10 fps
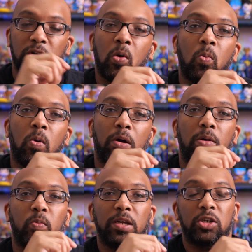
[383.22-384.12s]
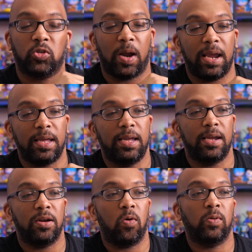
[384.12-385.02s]
Don't worry, we can try it
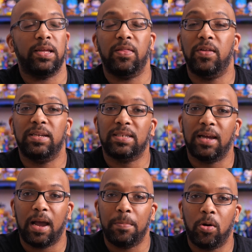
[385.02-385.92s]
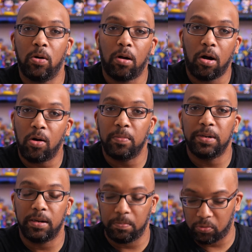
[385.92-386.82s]
again. Only this time her arm
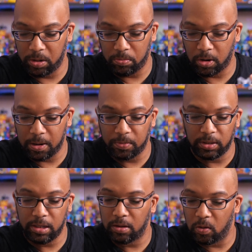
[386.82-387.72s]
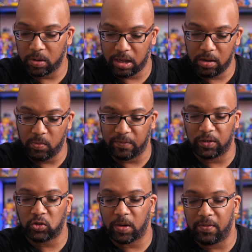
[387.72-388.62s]
didn't print properly. Okay, we have
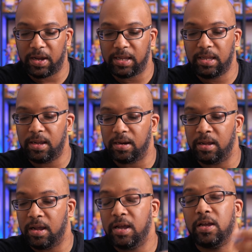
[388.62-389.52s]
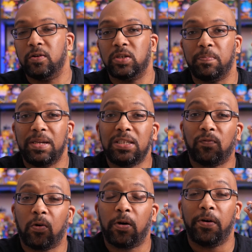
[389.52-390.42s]
to try that again. Here's a piece
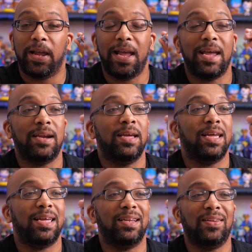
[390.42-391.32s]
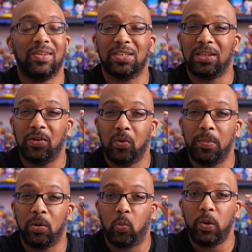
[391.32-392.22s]
for her head. It looks a little
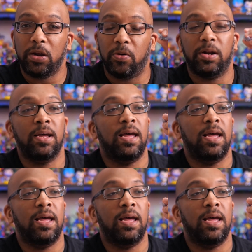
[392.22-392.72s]
bit weird